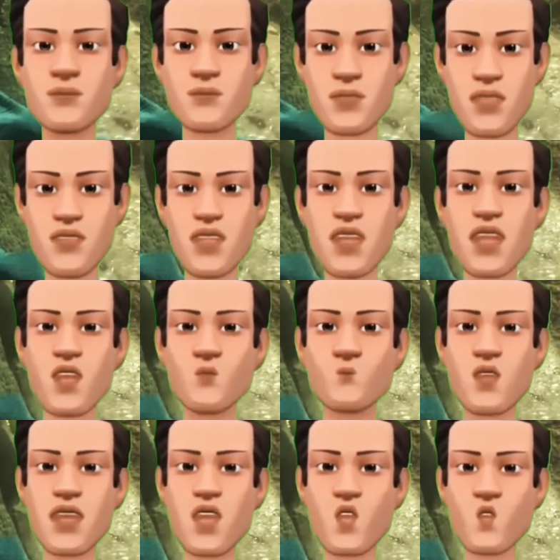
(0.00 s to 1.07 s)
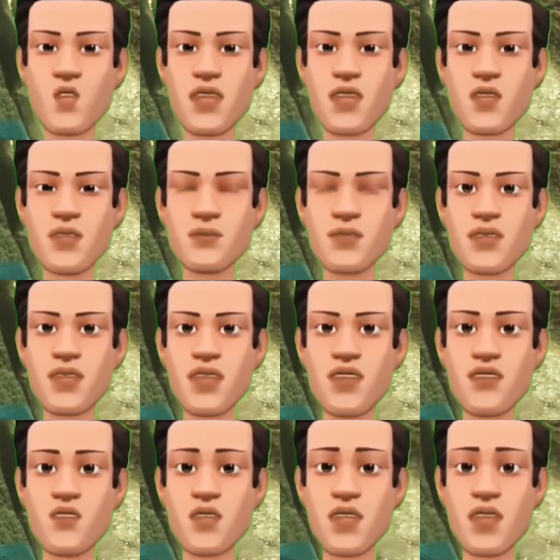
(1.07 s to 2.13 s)
They have a dark brown color and
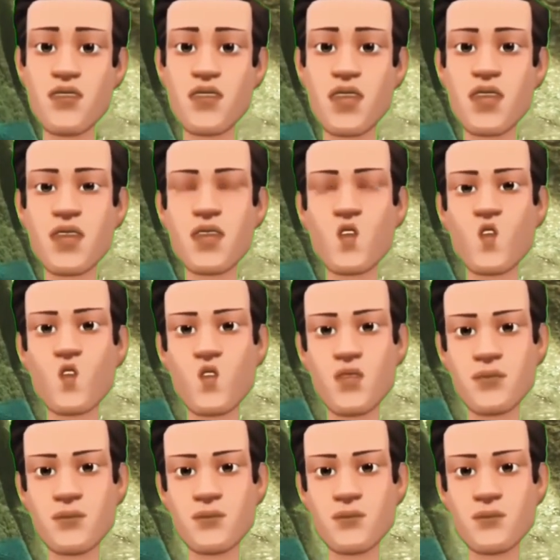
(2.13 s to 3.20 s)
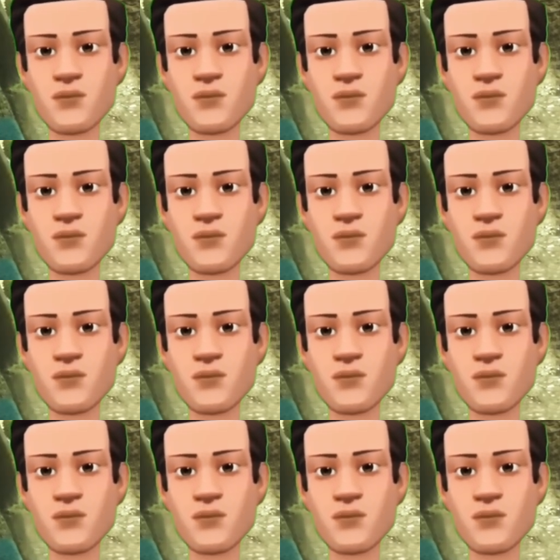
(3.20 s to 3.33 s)
their fur is very short.